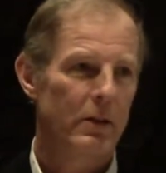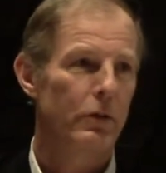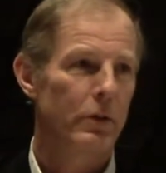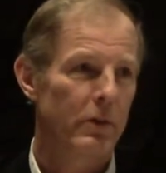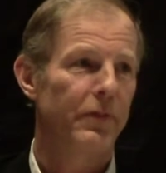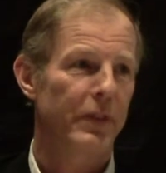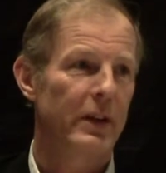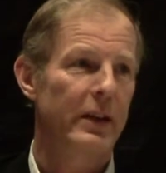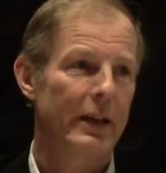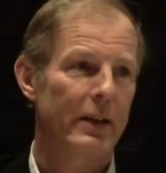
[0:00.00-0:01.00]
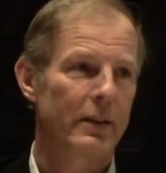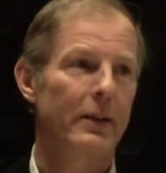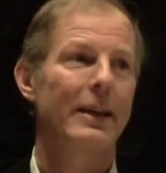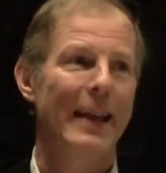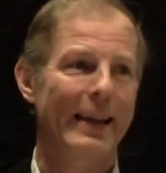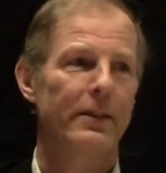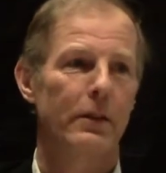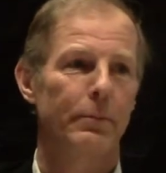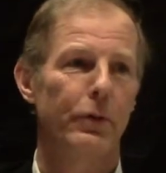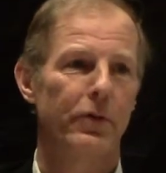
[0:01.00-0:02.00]
To, to, connect, to connect
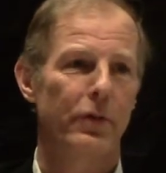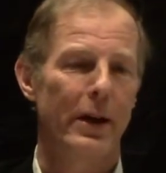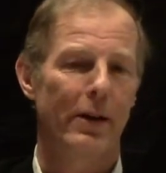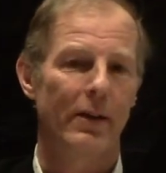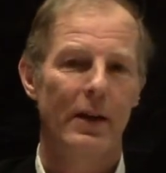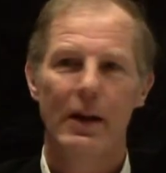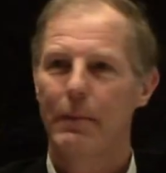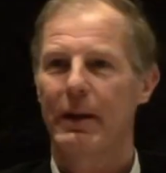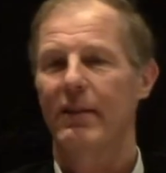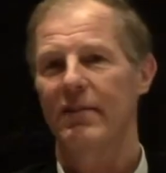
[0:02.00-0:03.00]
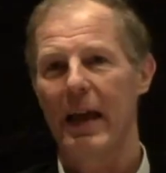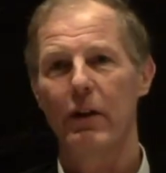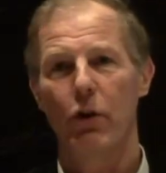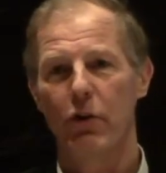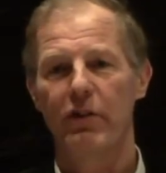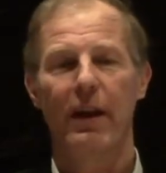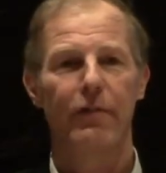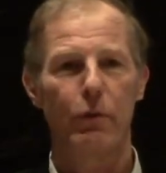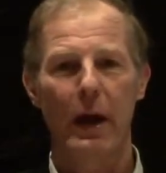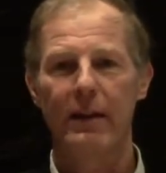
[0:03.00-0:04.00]
the Bruce Trail, because landowners
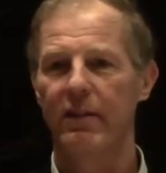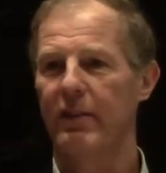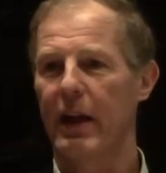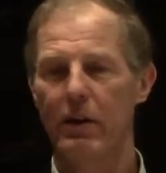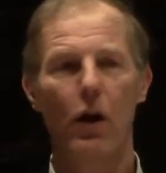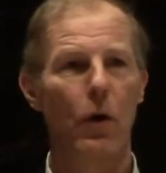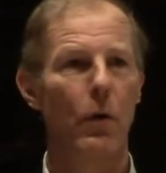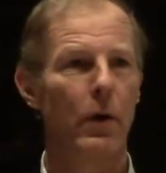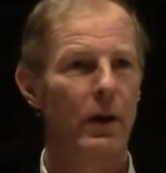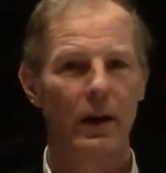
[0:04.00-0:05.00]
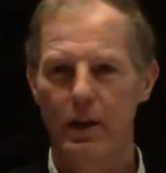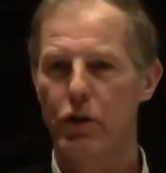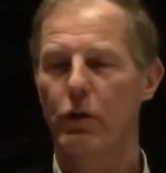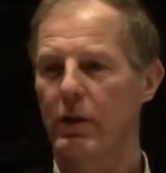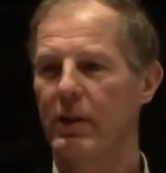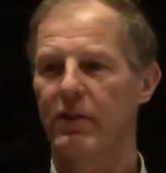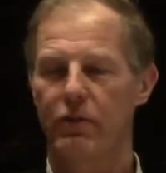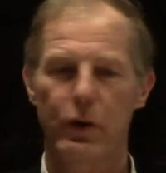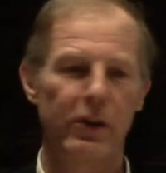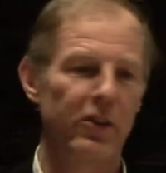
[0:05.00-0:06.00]
have the right to say, no, you, this
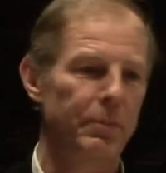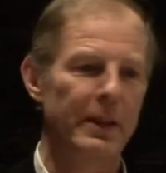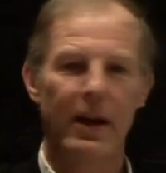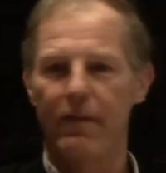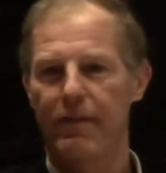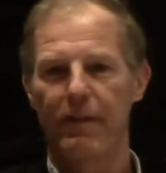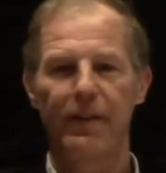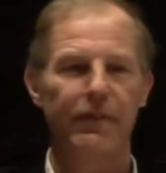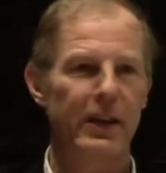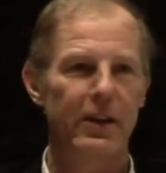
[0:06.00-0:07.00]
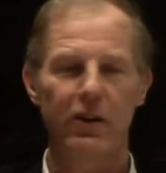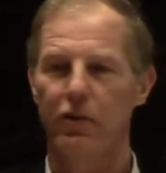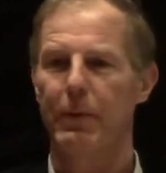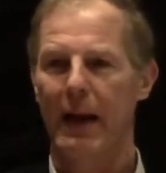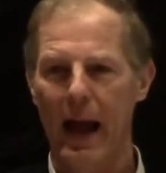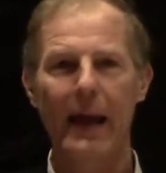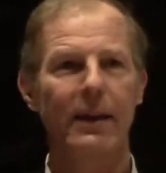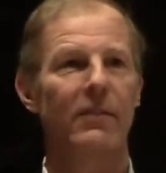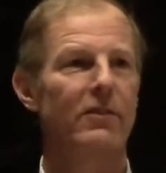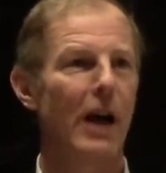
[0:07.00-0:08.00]
trail has been there for fifty years, but I
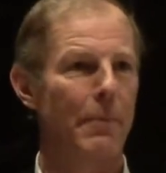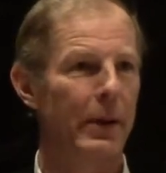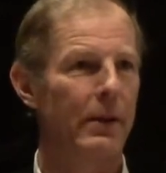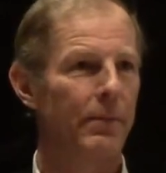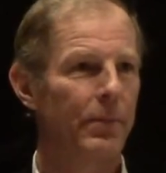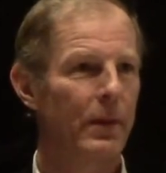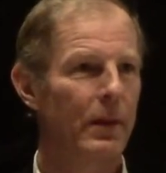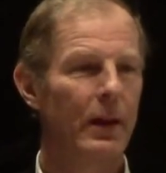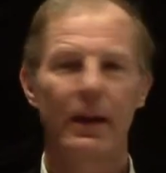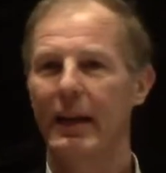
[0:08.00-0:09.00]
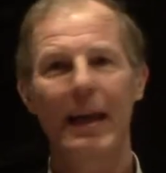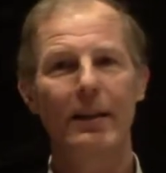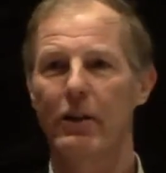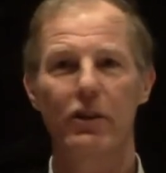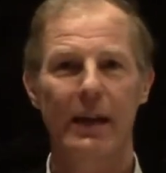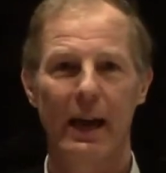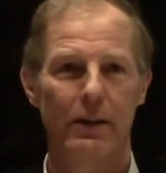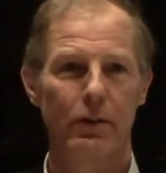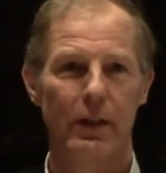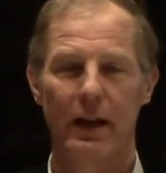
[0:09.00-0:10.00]
can stop it. In England, you
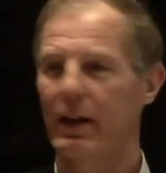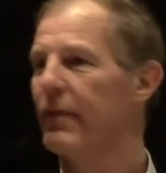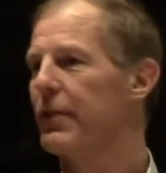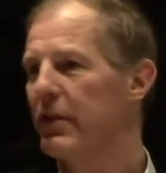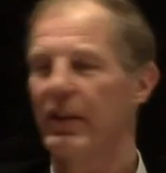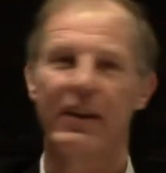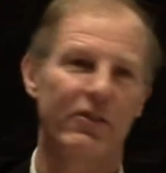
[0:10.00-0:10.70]
can't do that. If there's a